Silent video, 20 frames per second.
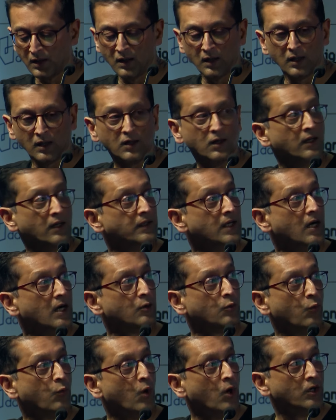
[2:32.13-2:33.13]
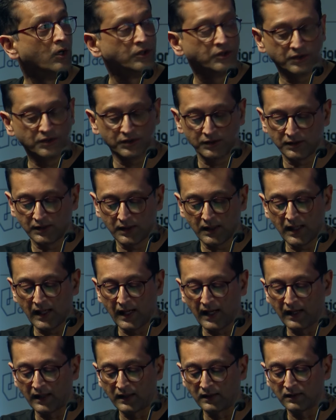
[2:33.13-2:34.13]
Ladakh was
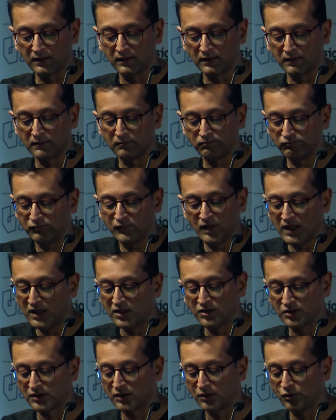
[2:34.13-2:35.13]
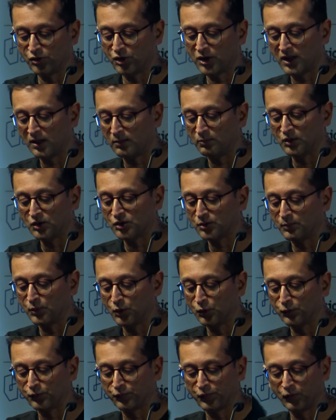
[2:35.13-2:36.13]
and is a dream. It's a
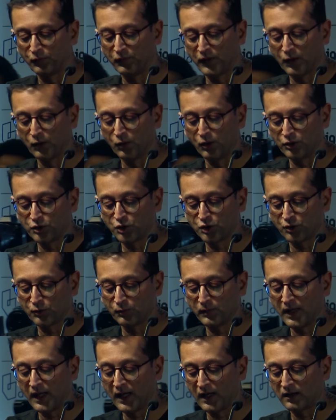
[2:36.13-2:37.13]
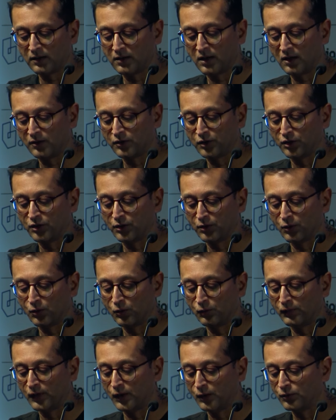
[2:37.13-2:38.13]
beautiful willow orchard. We had
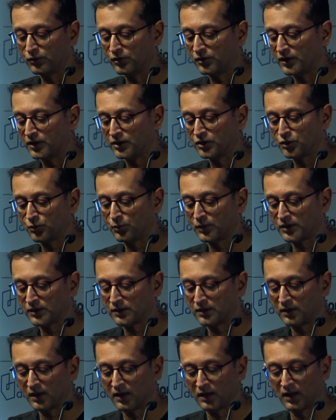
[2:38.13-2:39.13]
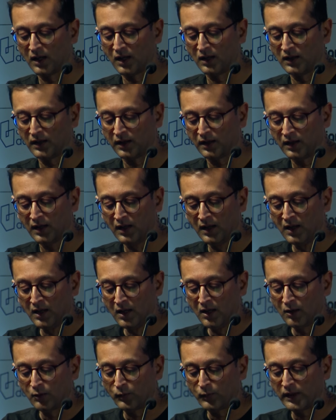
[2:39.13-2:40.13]
100-year-old willow trees, twisted and gnarly.
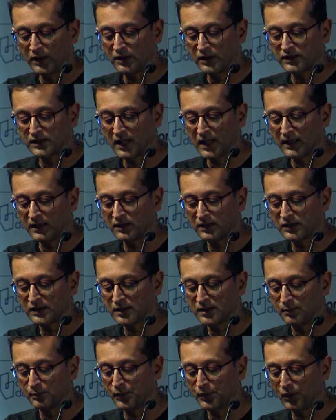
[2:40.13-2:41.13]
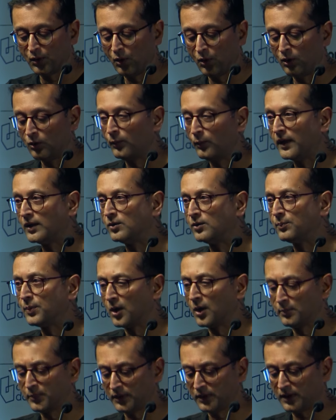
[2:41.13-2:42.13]
We designed a simple all-weather
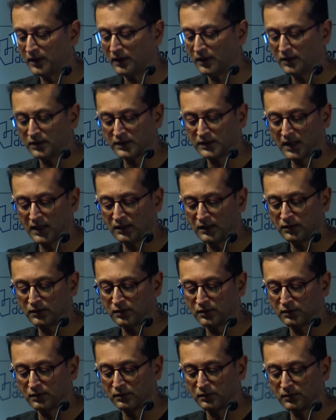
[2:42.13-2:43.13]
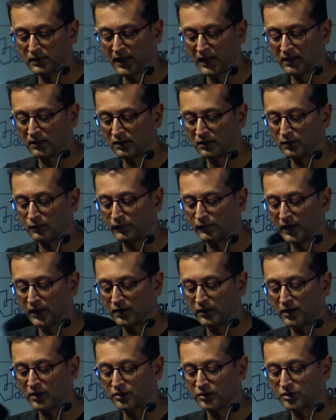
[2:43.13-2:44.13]
property designed to handle a
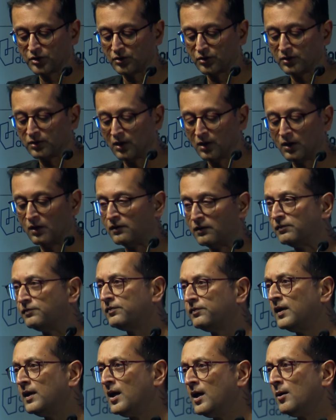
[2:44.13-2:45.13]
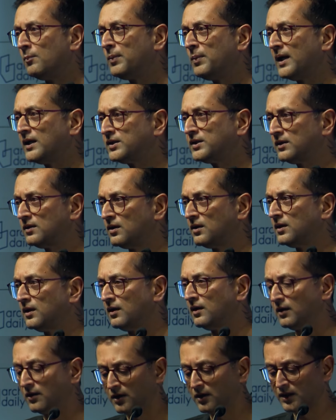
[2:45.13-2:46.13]
variation of plus 30
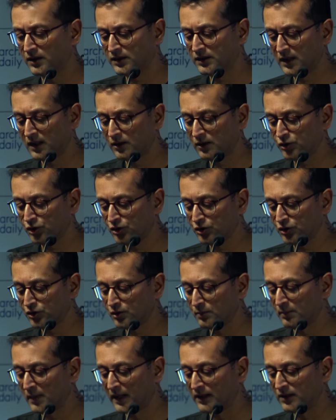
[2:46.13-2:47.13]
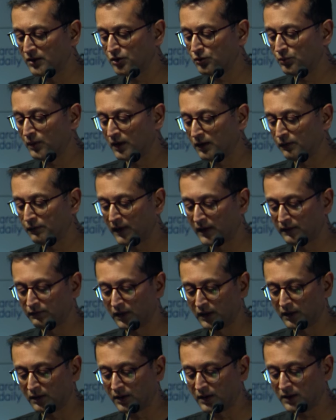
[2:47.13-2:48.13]
degrees Celsius to minus 25
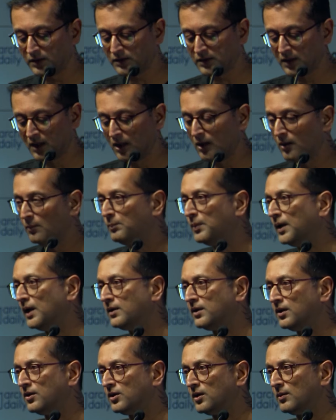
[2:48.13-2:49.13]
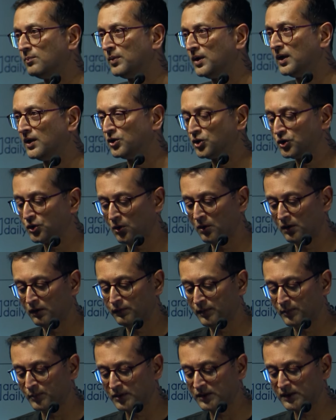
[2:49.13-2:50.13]
degrees, built in timber and soil
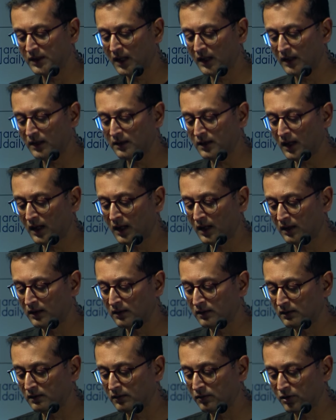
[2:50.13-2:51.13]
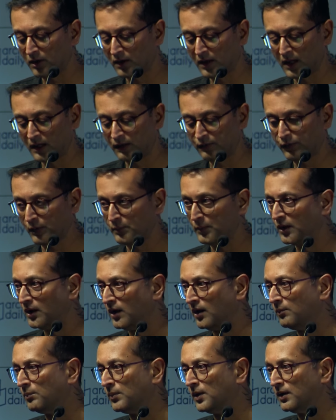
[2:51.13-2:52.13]
from the site and granite from a
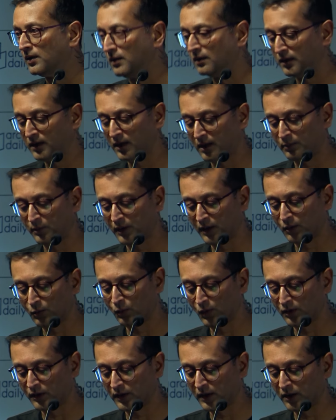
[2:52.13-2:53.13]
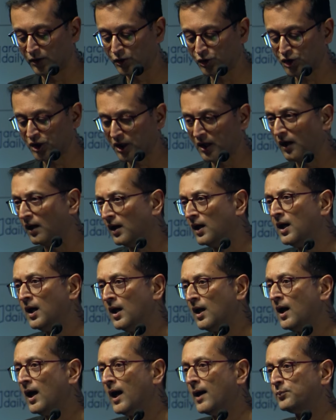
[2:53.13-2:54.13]
neighboring quarry in Shea.
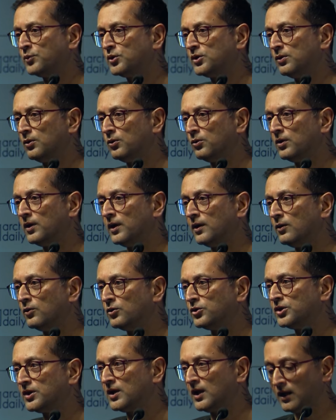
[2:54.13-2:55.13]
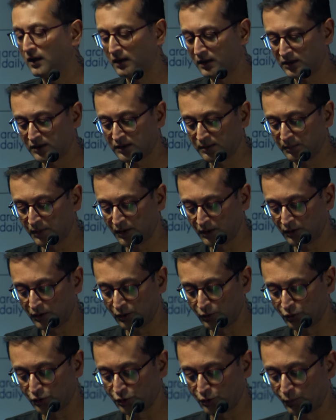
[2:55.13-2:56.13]
Absolutely no steel and cement
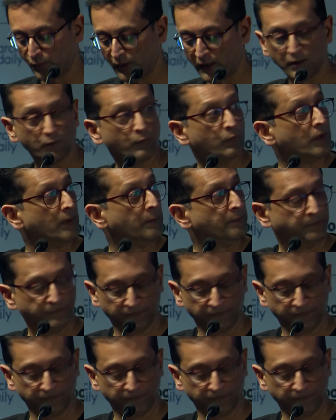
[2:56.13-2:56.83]
used wherever.